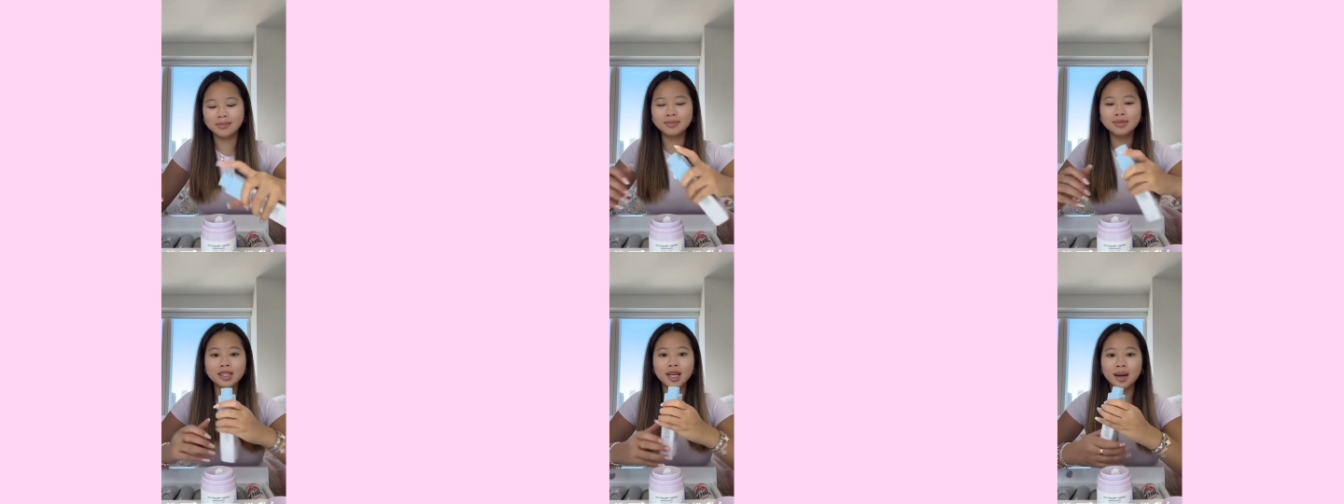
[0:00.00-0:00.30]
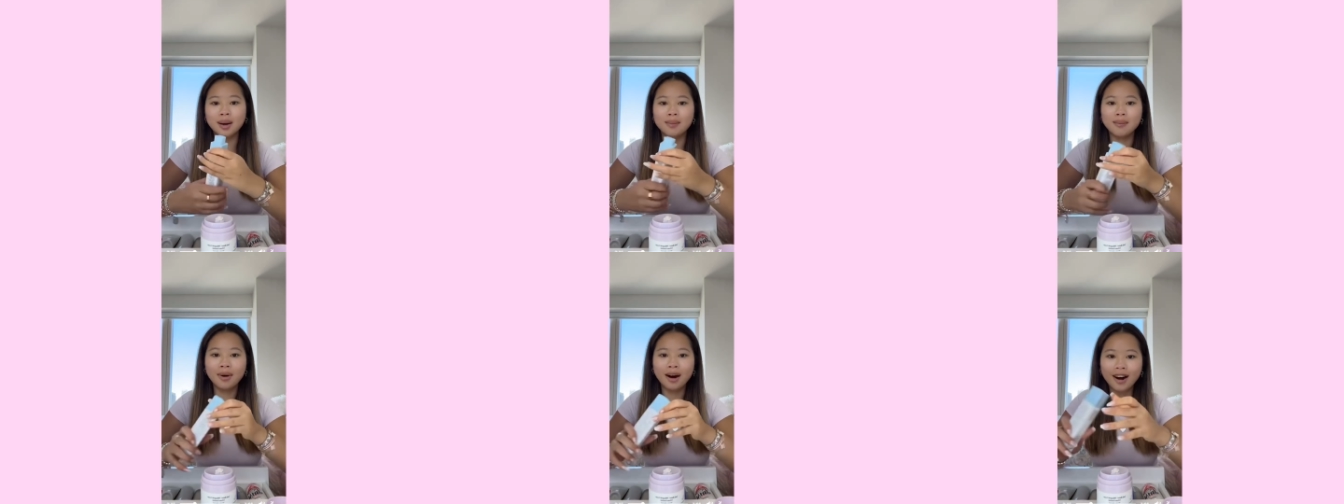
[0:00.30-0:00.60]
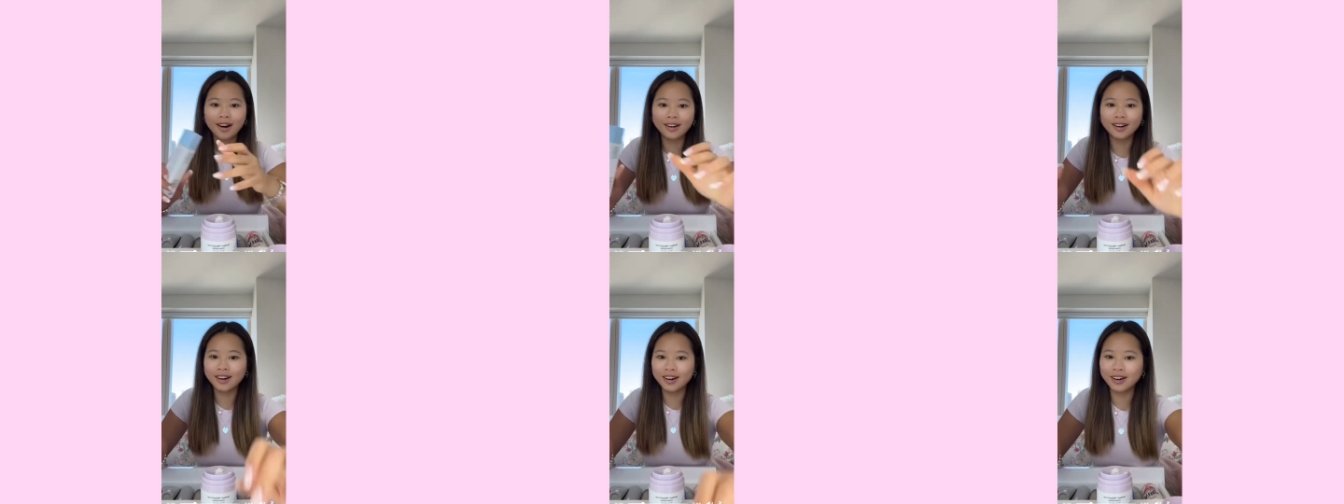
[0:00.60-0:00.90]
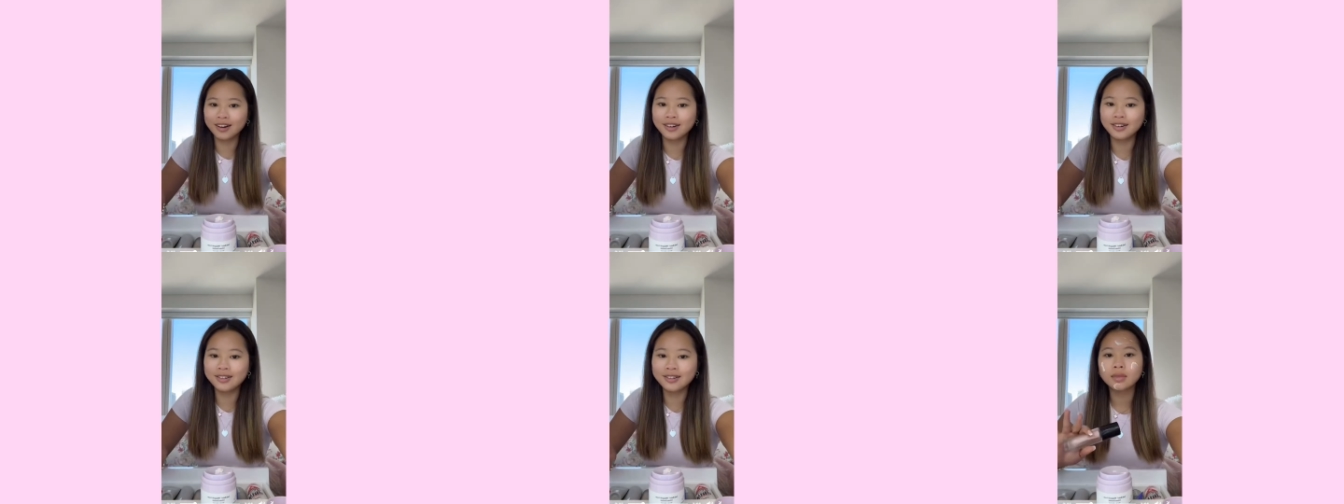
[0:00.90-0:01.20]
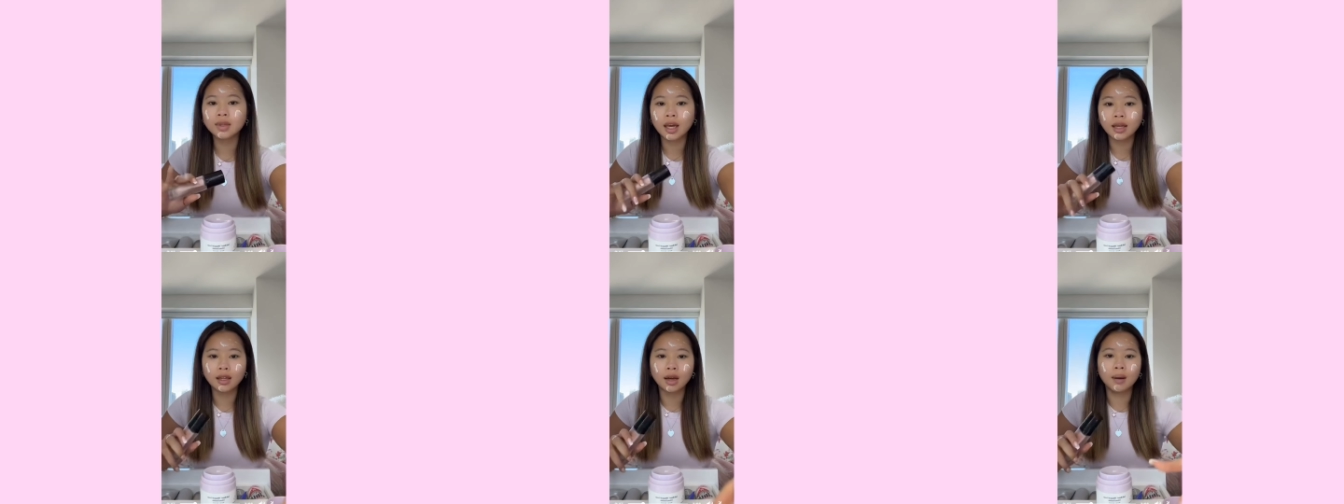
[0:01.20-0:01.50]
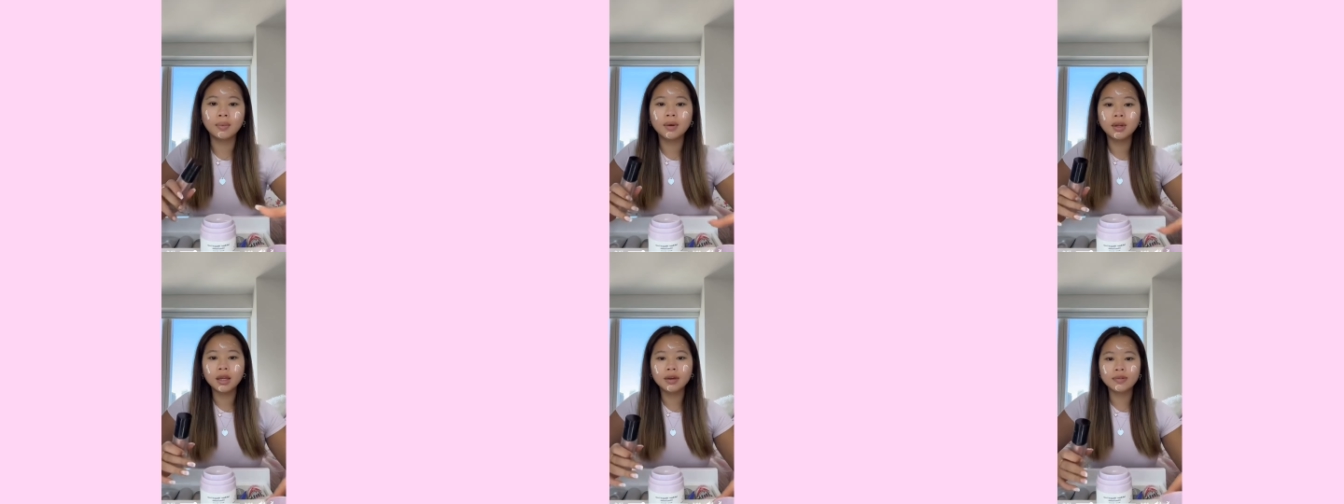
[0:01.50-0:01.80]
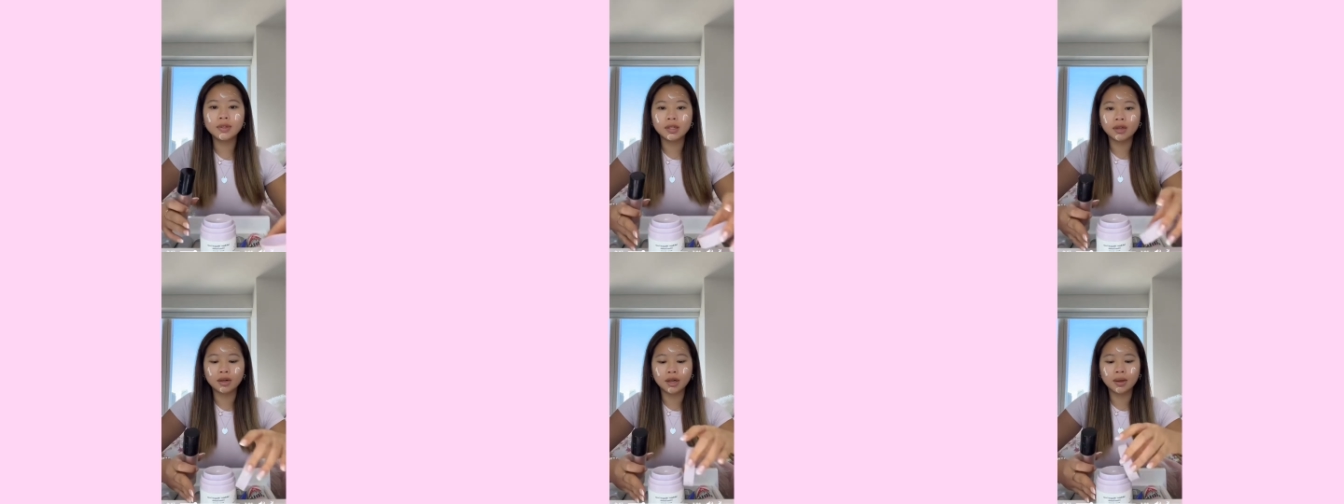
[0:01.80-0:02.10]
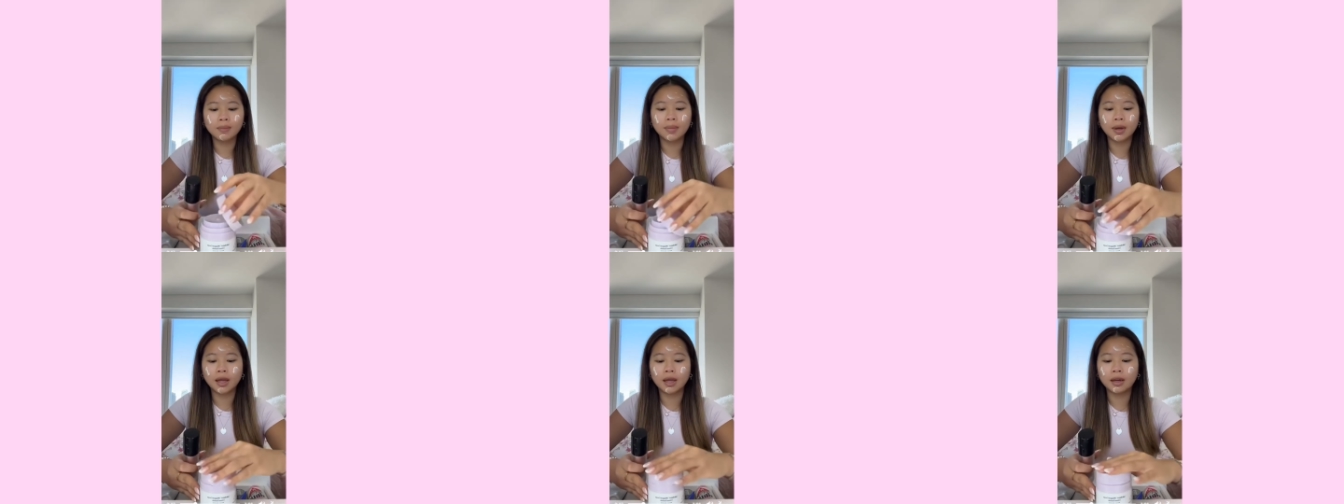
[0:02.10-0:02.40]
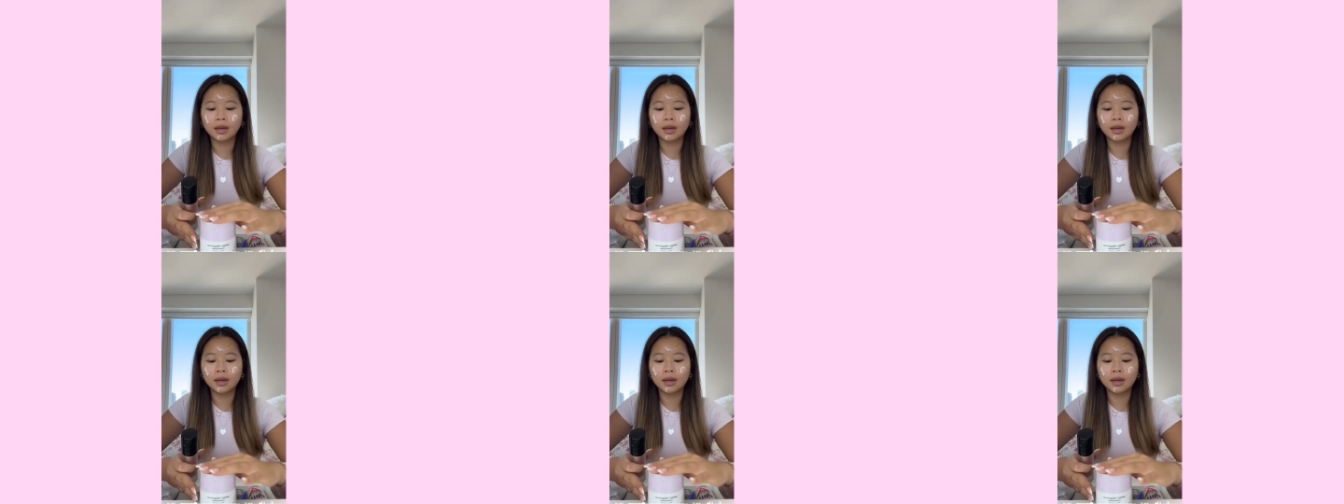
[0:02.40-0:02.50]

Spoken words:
tomorrow. Can y'all believe it's already been